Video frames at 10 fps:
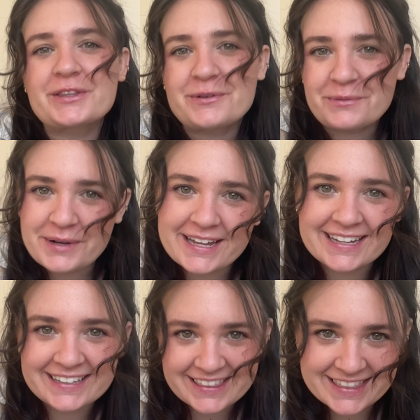
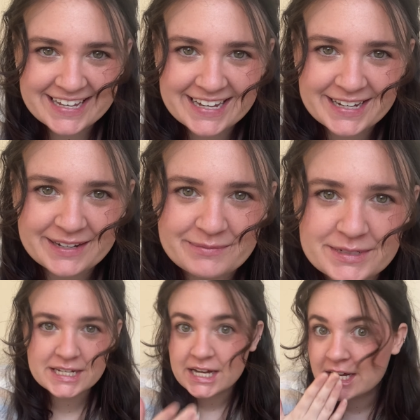wing
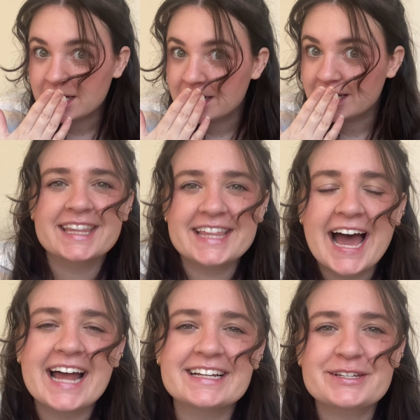themed.
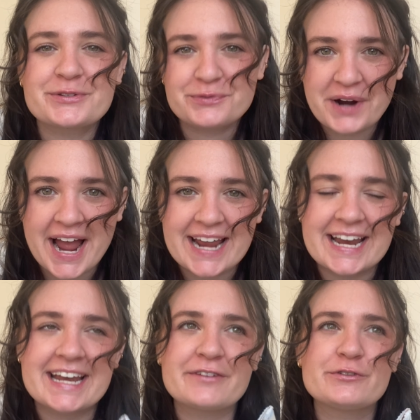That is right.
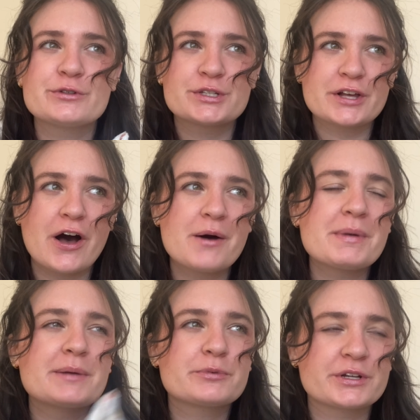And if you saw
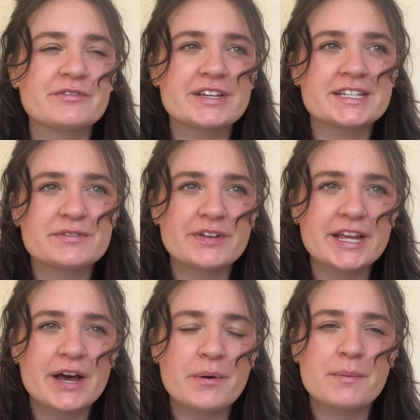my previous
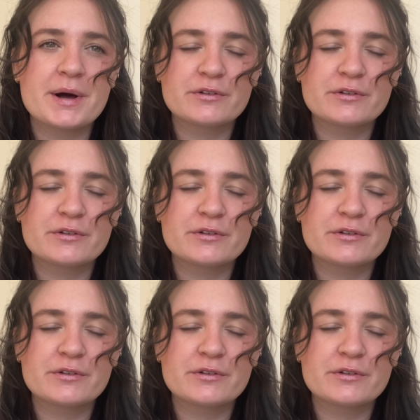video about